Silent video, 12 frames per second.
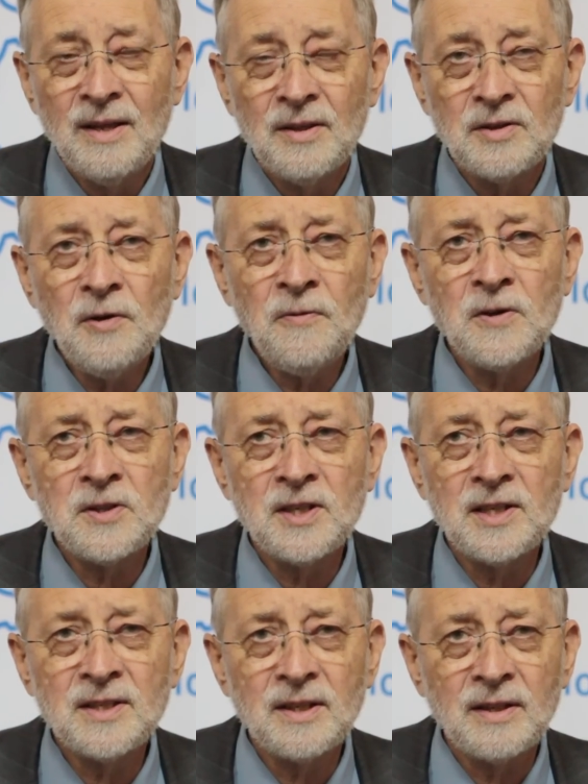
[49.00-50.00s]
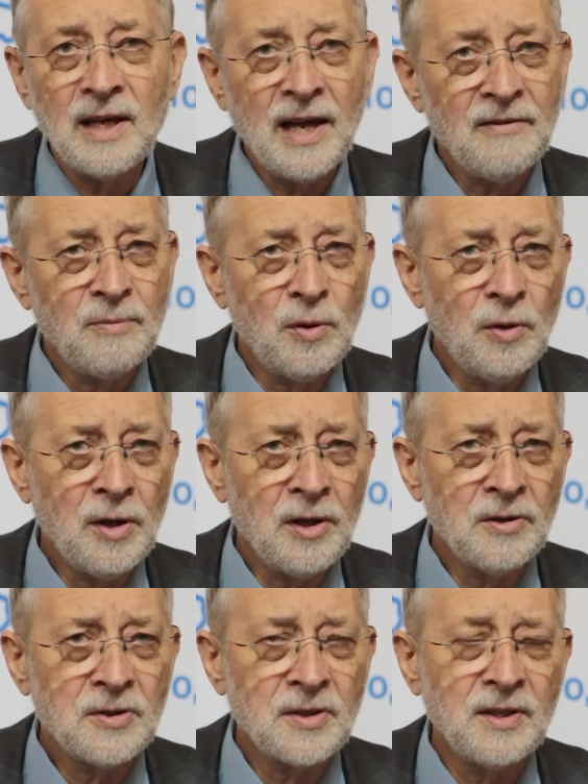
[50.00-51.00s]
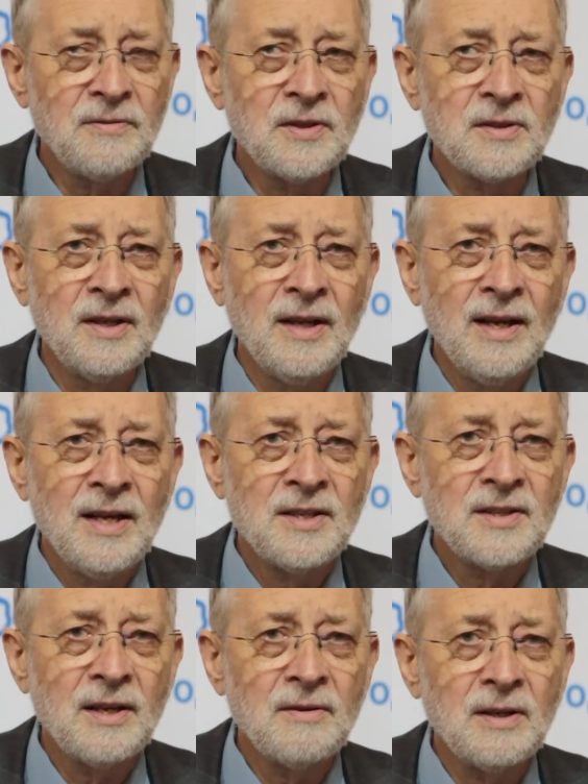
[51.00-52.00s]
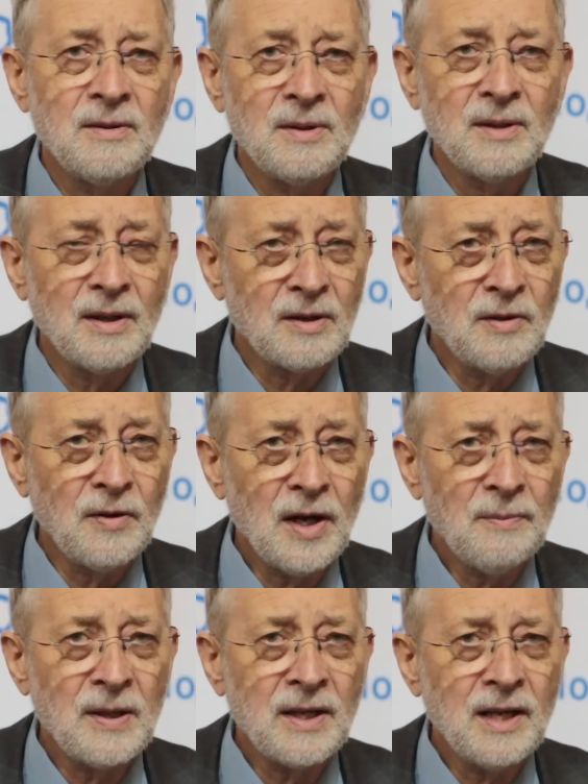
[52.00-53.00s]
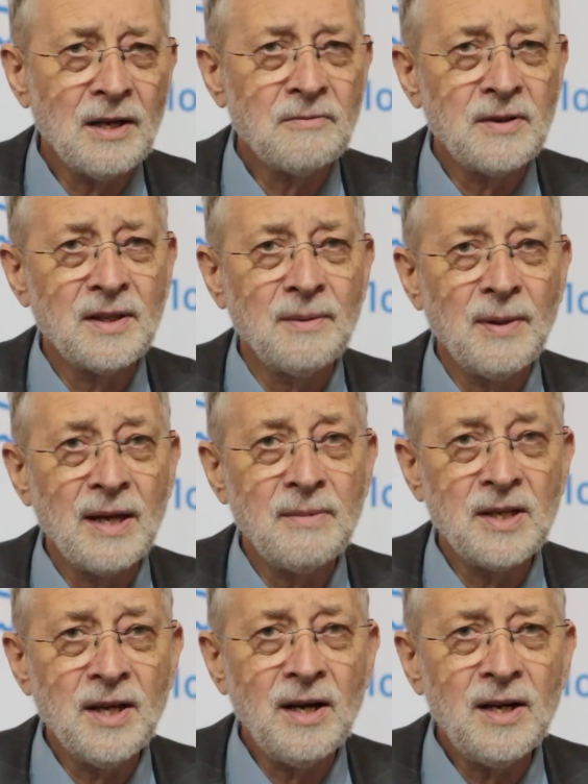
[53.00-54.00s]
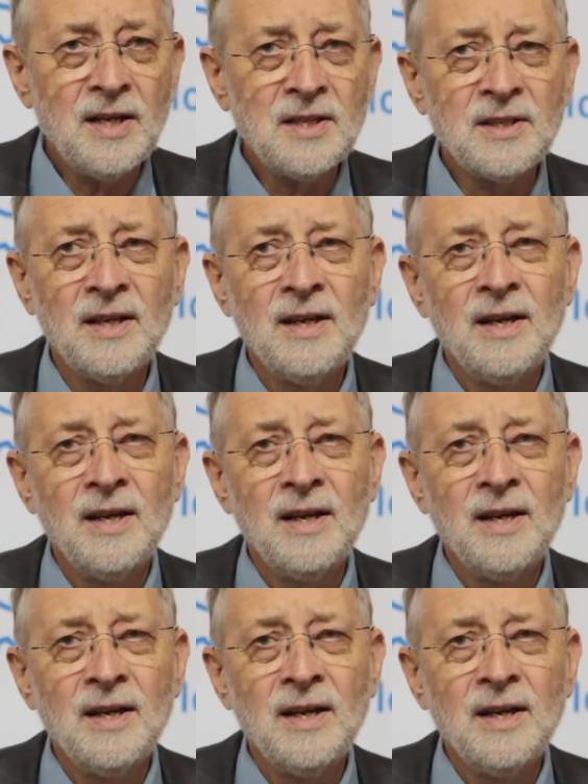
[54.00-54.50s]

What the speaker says: The difference is that they have poor health service, so in the developing country the baby dies.